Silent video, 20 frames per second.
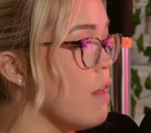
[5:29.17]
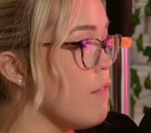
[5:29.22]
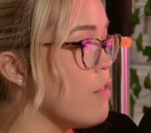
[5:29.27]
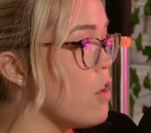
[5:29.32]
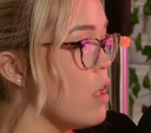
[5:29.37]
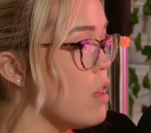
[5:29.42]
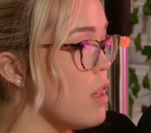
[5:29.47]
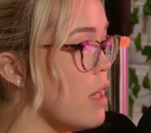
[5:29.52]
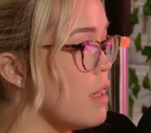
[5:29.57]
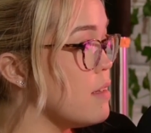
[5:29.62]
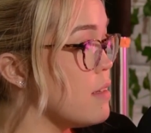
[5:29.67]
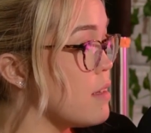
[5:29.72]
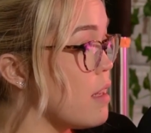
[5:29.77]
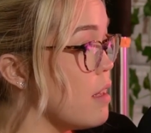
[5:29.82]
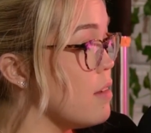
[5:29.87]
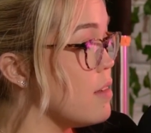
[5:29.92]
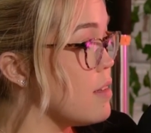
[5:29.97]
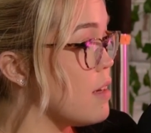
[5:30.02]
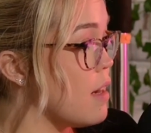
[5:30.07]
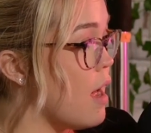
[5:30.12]
they've got that
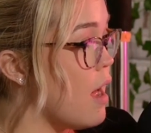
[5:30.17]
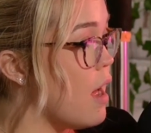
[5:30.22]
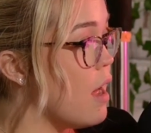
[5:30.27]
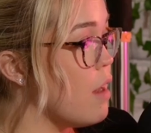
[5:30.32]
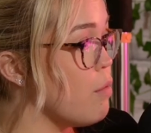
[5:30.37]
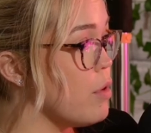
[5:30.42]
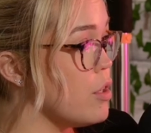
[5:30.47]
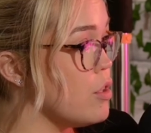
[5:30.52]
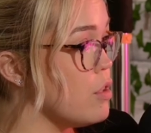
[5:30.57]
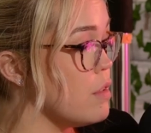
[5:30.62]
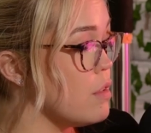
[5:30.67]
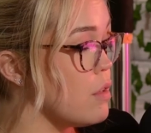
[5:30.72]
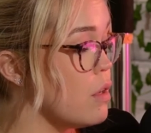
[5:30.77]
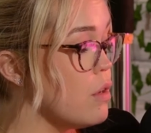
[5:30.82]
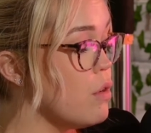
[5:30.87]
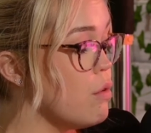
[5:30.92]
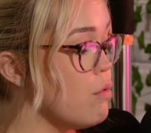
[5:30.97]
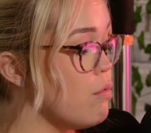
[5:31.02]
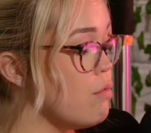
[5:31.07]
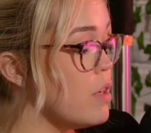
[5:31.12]
skills to hand, which is
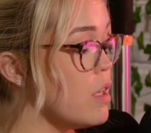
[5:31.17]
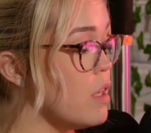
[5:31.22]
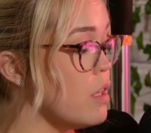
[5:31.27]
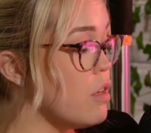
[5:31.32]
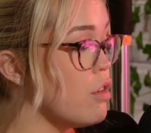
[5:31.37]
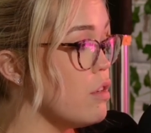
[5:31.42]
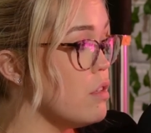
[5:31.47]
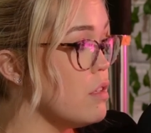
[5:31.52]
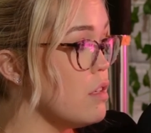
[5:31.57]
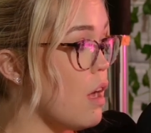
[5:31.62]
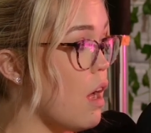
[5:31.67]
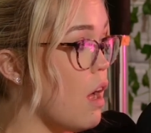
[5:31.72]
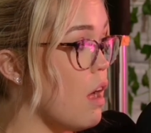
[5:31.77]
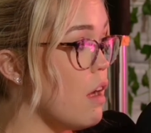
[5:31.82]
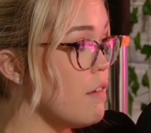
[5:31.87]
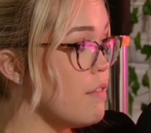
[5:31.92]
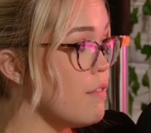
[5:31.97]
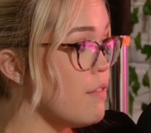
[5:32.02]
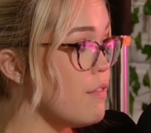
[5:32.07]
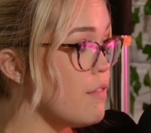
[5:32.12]
really good to
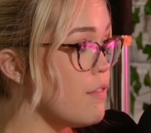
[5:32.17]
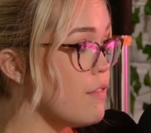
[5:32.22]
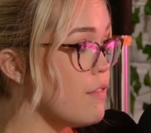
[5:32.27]
have.